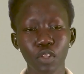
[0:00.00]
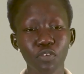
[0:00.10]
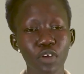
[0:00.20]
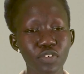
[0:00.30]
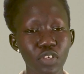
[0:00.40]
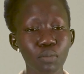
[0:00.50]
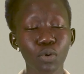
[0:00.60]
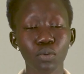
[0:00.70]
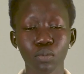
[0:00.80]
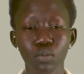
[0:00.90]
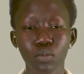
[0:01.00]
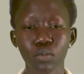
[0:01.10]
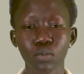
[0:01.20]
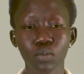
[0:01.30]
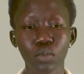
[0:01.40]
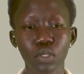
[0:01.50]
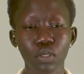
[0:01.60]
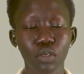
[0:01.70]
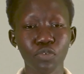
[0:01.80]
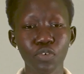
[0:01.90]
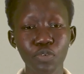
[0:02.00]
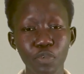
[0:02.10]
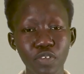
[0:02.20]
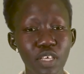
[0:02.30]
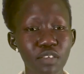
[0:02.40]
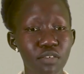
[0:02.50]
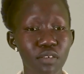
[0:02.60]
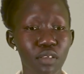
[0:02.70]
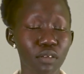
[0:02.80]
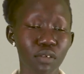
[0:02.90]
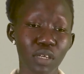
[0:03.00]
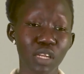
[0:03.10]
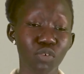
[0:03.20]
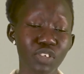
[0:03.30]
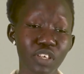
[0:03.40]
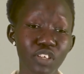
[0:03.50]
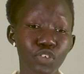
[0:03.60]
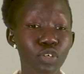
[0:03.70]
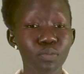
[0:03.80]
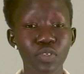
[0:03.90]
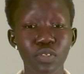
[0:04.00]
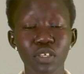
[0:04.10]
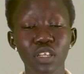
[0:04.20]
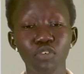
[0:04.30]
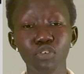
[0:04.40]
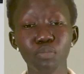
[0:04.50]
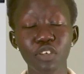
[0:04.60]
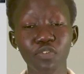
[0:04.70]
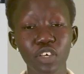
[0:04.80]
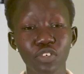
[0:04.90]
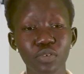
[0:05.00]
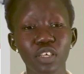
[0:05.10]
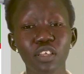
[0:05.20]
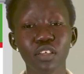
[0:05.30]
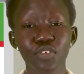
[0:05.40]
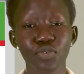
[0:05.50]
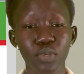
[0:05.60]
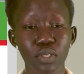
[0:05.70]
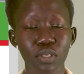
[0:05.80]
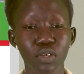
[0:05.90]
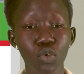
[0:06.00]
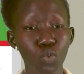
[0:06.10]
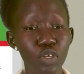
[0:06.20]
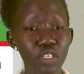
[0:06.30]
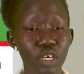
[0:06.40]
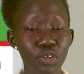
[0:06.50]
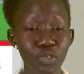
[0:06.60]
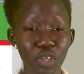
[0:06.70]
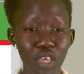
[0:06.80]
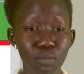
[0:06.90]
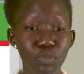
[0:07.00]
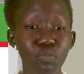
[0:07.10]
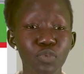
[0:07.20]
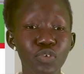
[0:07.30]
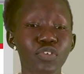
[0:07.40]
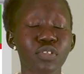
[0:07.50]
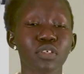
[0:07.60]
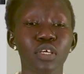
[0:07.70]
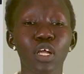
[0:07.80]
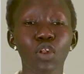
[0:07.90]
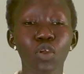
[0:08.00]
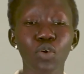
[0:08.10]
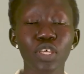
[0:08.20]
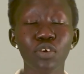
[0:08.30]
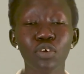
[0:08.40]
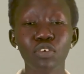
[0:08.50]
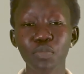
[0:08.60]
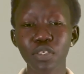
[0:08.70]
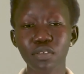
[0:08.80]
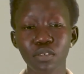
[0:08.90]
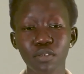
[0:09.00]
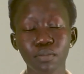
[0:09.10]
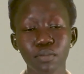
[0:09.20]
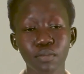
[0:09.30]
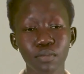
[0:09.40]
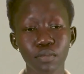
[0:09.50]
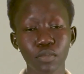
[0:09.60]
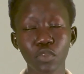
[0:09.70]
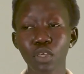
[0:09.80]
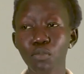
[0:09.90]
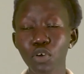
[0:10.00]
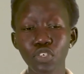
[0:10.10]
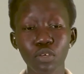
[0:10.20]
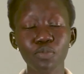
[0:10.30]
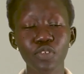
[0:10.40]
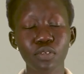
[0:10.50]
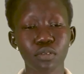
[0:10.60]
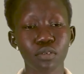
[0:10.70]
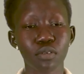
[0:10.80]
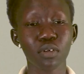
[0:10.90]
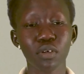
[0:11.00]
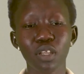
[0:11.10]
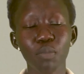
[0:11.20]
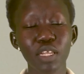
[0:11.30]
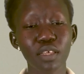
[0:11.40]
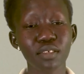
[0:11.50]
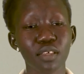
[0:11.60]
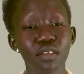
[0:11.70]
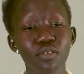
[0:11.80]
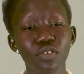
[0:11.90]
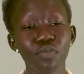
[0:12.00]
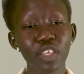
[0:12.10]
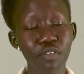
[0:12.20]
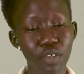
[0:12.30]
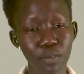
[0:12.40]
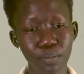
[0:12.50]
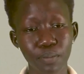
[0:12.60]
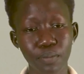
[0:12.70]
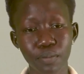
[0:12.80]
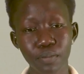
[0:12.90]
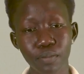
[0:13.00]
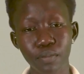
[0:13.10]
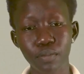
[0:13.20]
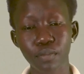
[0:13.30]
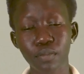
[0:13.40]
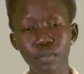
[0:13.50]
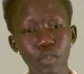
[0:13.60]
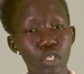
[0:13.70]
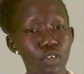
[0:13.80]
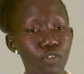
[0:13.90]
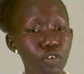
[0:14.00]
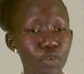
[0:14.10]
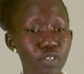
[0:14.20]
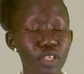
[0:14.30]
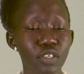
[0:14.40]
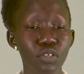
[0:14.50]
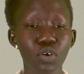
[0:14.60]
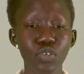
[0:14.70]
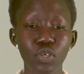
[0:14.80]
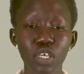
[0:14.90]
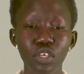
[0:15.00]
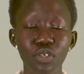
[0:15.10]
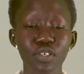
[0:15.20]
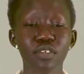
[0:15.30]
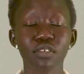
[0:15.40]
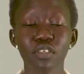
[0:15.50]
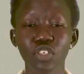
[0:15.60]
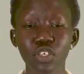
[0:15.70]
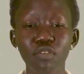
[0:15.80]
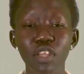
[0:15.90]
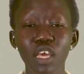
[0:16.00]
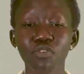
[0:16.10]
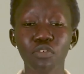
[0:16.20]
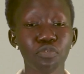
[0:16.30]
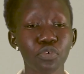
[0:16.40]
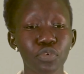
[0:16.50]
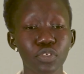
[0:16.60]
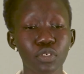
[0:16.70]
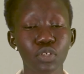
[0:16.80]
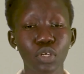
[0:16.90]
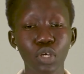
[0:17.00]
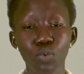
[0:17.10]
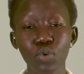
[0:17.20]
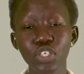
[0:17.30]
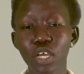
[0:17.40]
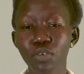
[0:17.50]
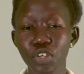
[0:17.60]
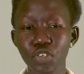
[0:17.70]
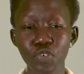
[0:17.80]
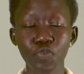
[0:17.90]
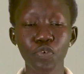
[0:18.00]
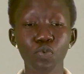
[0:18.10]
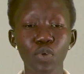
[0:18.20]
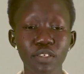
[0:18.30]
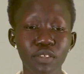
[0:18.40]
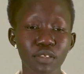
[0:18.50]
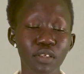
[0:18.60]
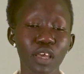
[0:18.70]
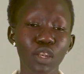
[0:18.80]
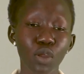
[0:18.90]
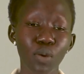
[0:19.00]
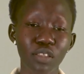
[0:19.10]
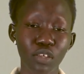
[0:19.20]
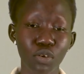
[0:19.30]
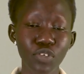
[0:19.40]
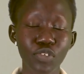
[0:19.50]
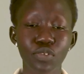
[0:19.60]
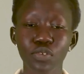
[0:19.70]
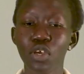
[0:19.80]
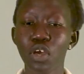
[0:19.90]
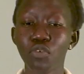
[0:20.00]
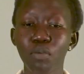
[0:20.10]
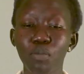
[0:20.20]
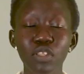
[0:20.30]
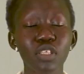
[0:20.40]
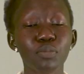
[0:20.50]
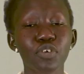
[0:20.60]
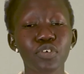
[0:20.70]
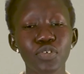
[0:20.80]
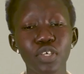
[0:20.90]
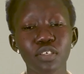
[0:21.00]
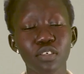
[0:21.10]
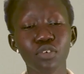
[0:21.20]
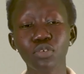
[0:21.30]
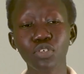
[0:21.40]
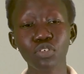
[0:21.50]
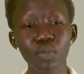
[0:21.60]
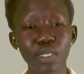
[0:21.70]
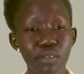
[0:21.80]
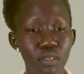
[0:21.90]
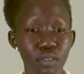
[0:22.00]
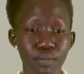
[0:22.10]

For example, food processing can create jobs in the food manufacturing industry, which can also help to boost local economies. The more jobs, the better standards of living. Food processing also increases the shelf life of food, which can reduce food waste and lower the costs for both the producers and consumers.